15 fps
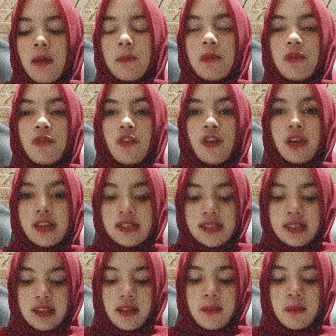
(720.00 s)
before the
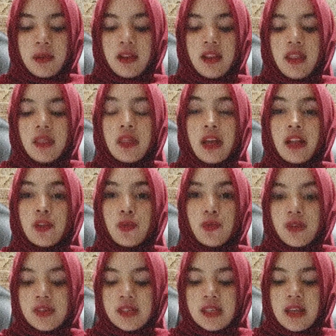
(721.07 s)
syllable that
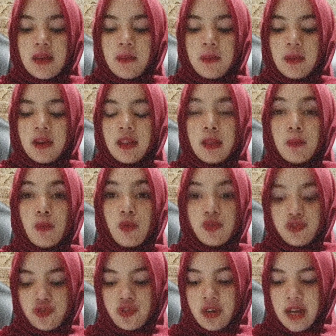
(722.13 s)
receive the
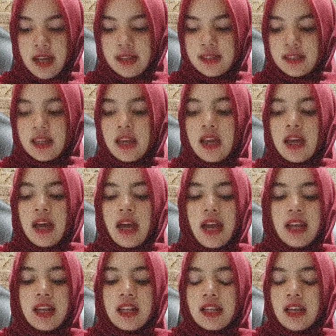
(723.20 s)
most stress,
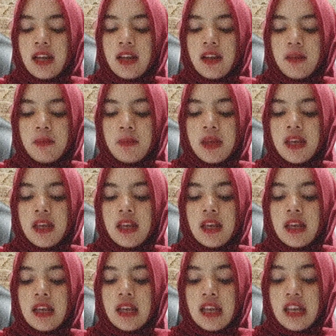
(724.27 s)
and it cannot be
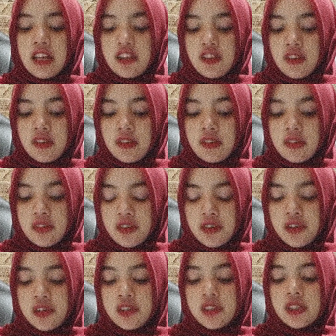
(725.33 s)

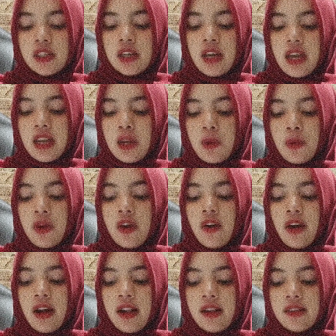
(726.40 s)
insert anywhere
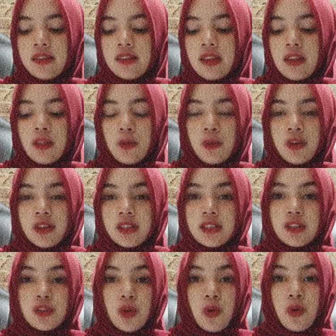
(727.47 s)
else in the word.
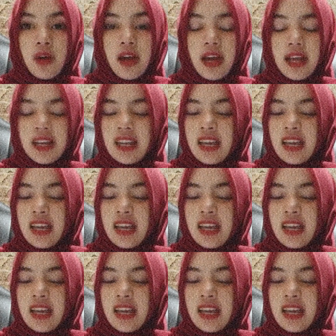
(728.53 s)
So and